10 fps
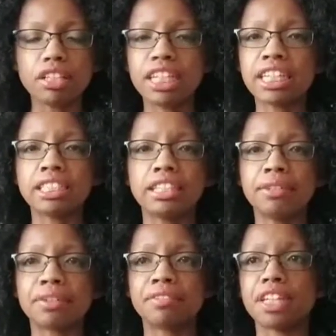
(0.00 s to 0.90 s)
like I said,
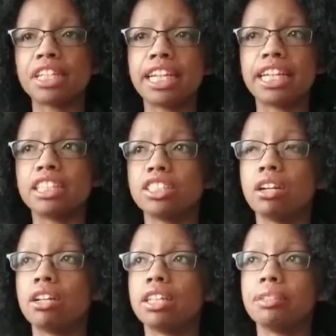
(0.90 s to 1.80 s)
they were very
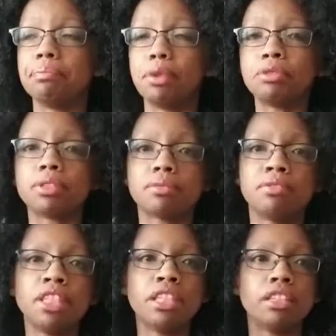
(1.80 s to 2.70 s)
hands-on. Most of
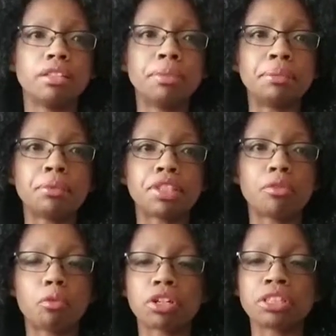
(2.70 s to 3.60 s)
the people
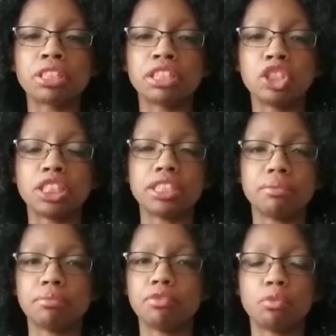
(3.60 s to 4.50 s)
that worked at the
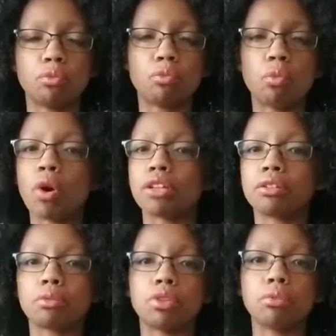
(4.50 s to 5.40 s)
gym,
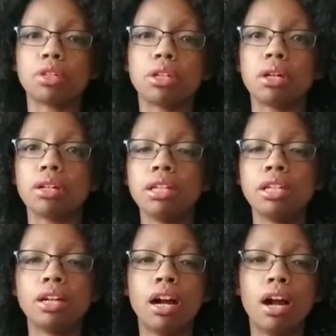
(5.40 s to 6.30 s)
whether we were
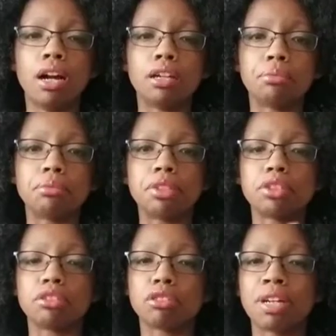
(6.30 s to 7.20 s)

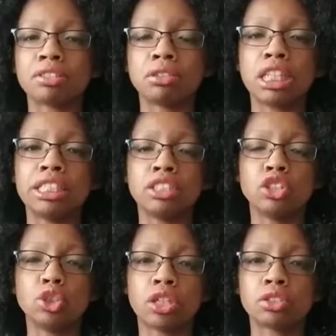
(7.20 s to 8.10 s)
group exercise
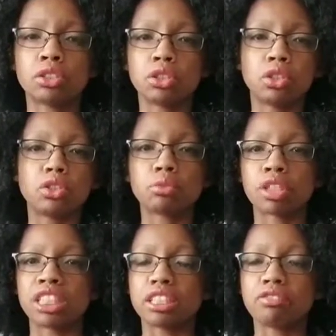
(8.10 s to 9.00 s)
instructors,
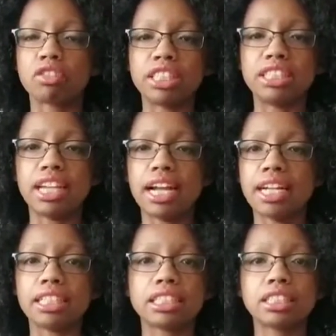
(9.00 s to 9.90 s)
working at the front
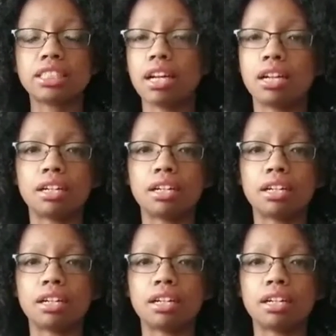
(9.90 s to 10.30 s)
desk,